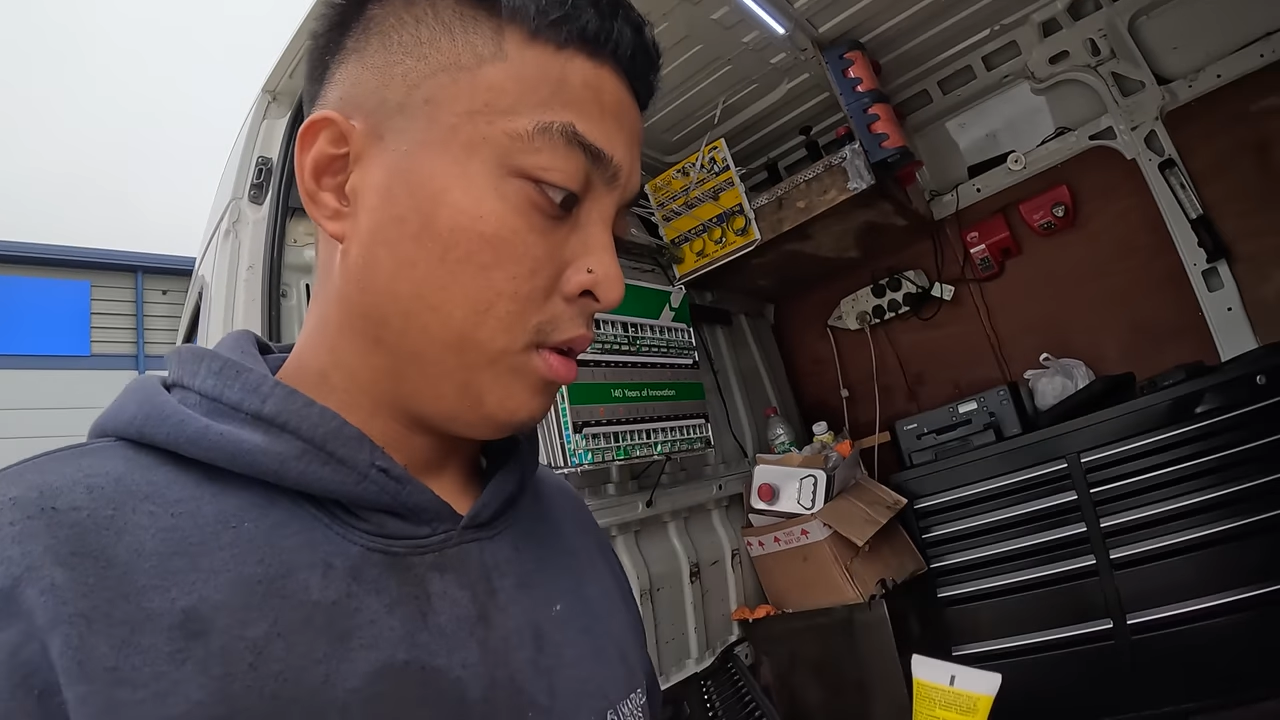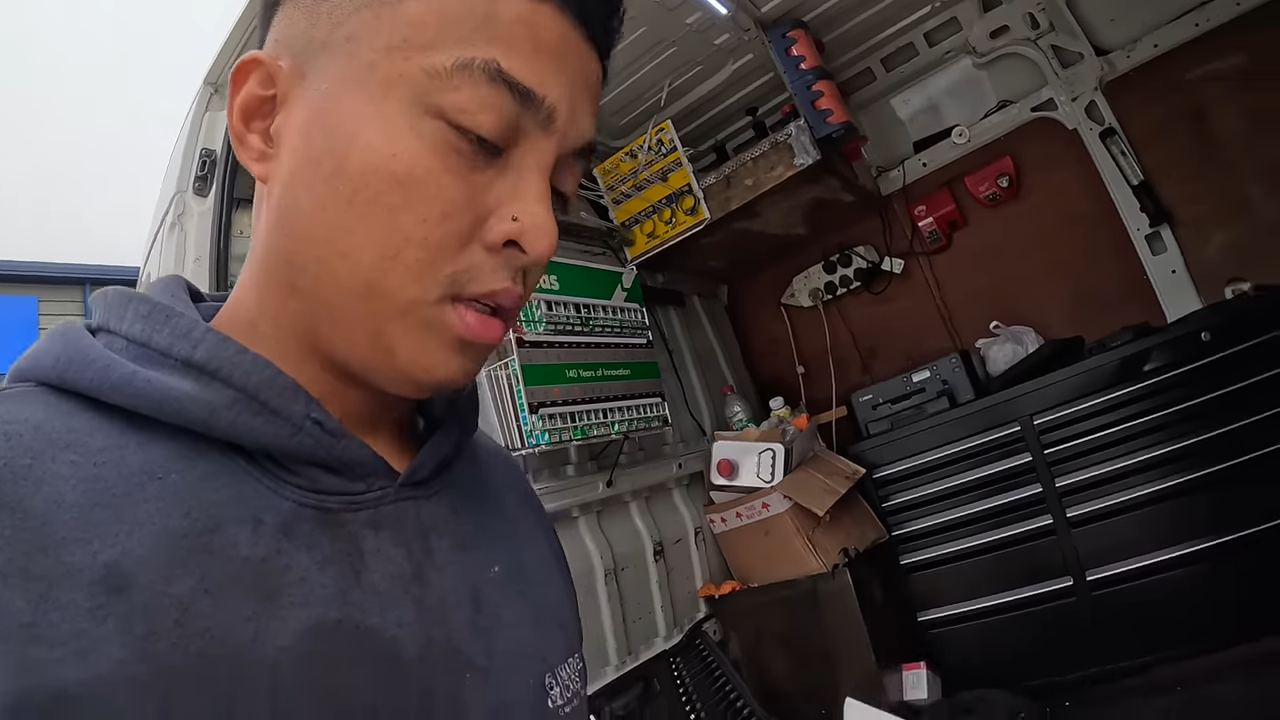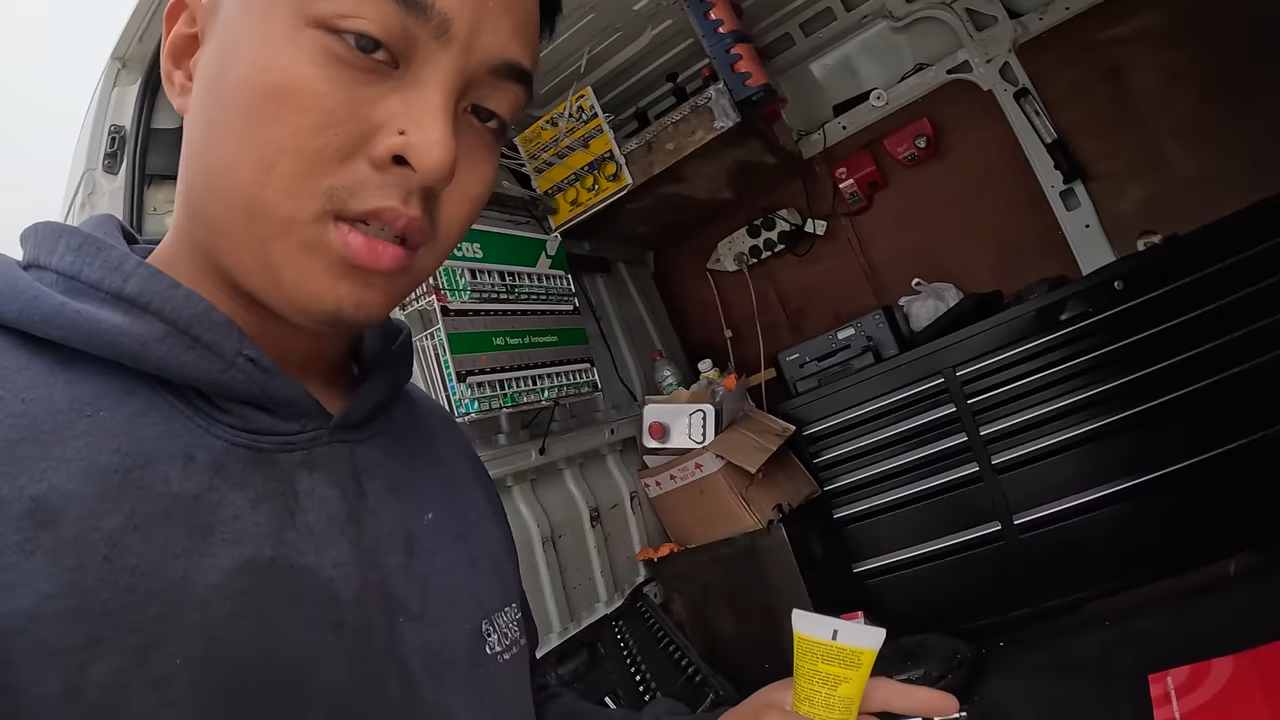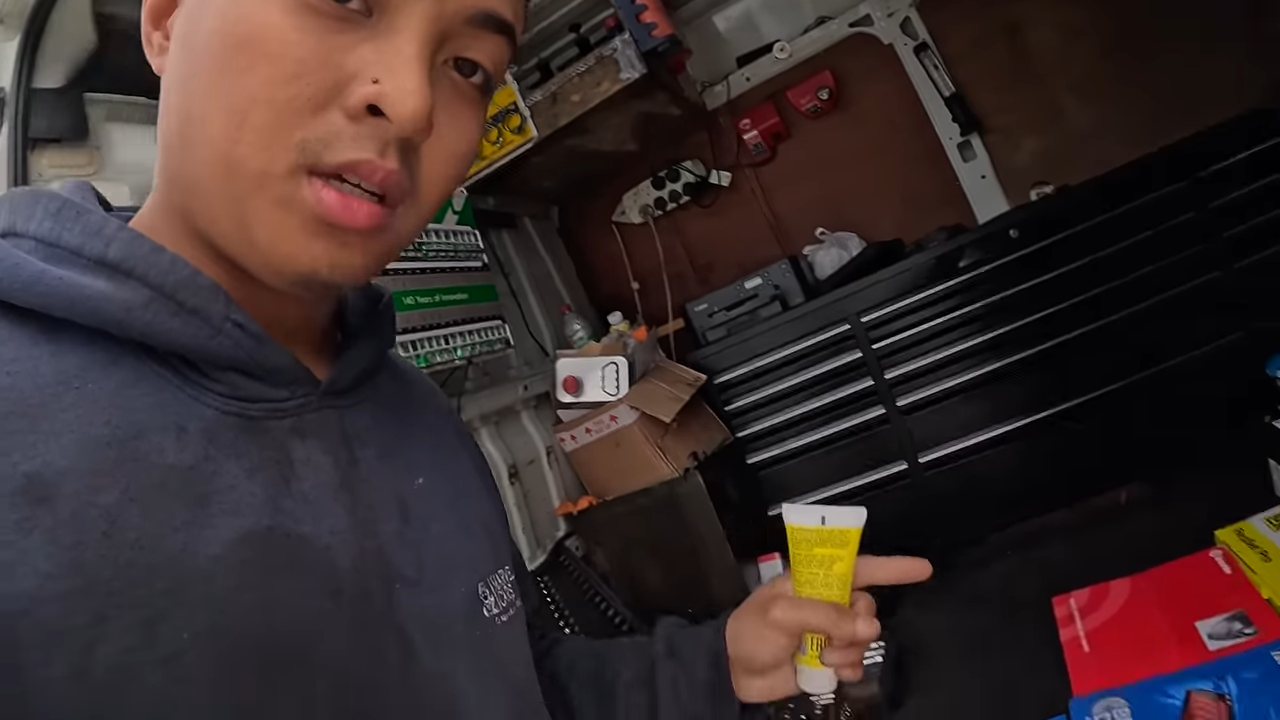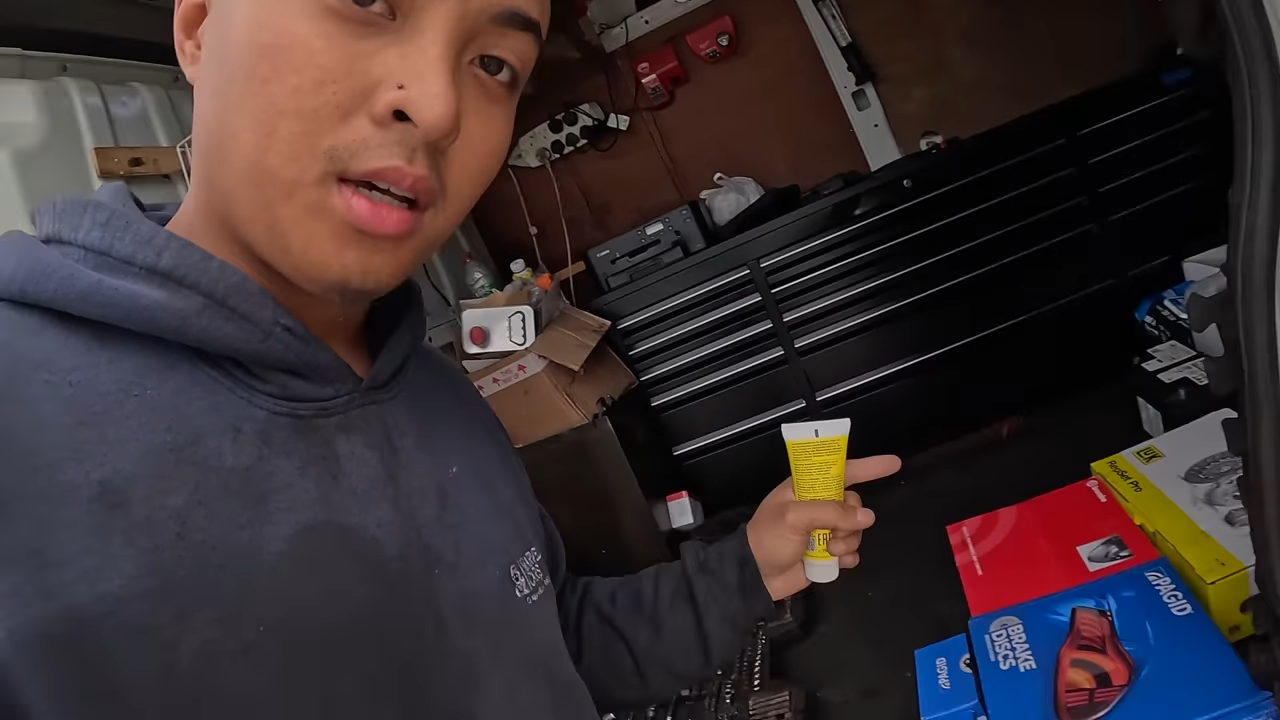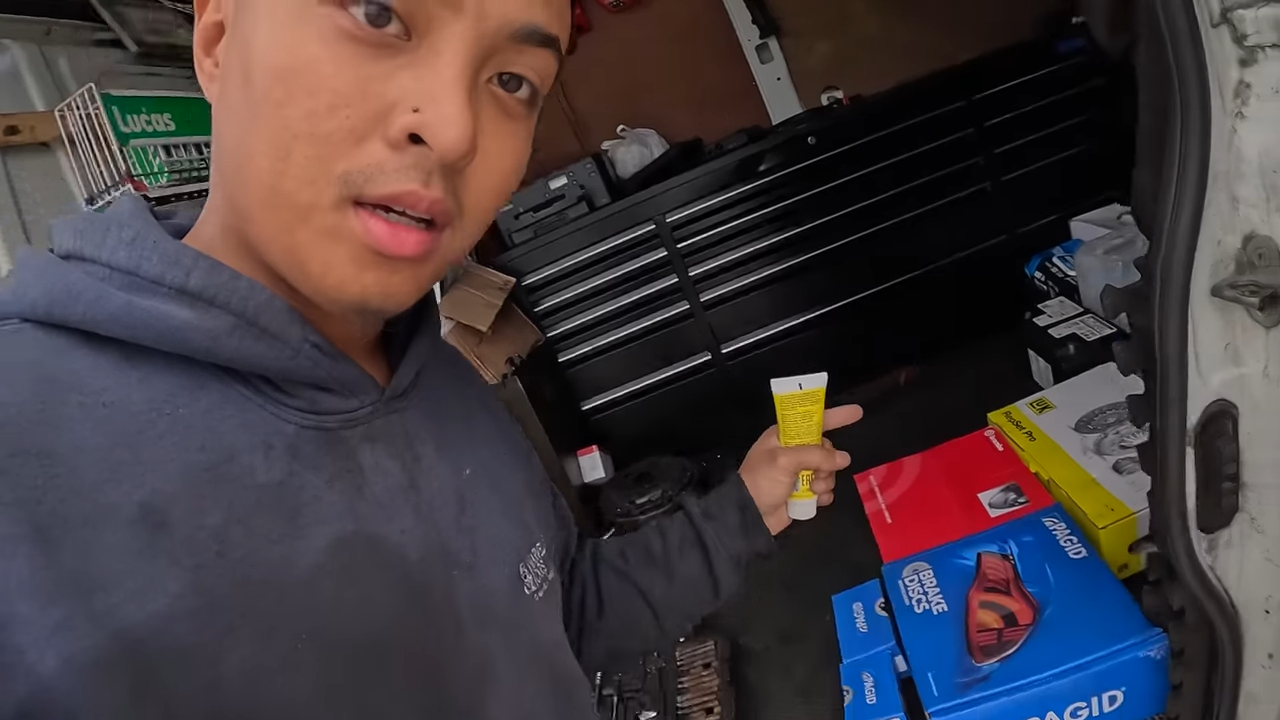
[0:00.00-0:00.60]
this.